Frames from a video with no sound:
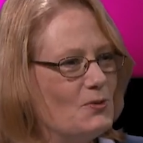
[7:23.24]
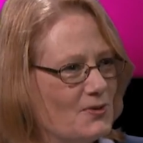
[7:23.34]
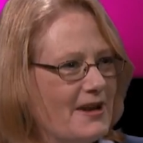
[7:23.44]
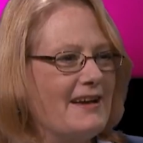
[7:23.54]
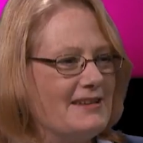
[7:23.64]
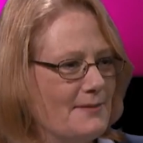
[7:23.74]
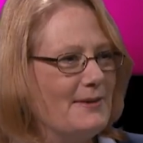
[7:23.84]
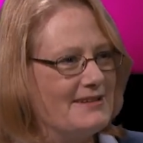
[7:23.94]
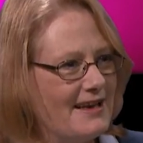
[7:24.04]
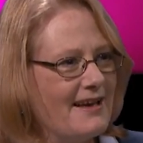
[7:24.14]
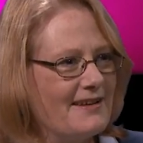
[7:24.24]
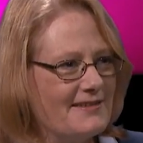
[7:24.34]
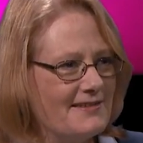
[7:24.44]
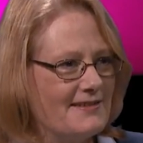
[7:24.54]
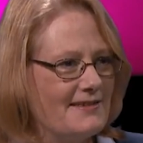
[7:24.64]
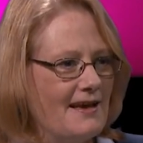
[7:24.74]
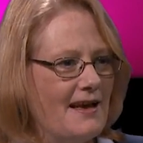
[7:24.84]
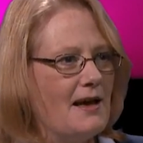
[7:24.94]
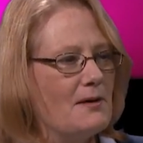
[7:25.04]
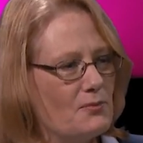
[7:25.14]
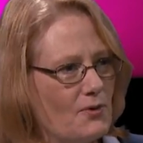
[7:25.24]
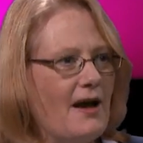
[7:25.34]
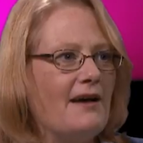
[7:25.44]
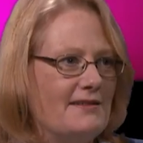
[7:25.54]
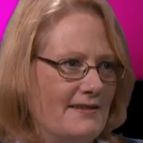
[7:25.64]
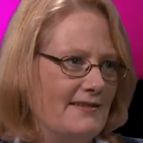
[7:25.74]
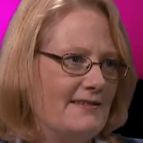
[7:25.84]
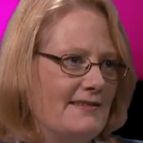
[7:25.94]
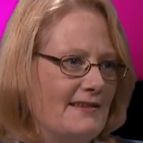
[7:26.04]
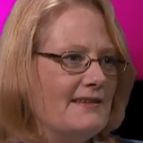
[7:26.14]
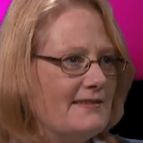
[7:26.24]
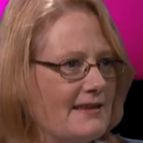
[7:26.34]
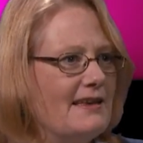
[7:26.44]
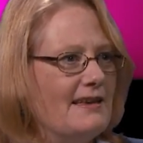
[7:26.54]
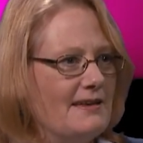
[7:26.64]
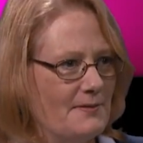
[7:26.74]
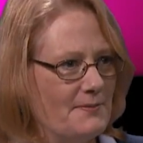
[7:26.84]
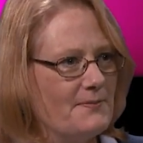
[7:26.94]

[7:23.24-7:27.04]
good academic texts, practice is the key.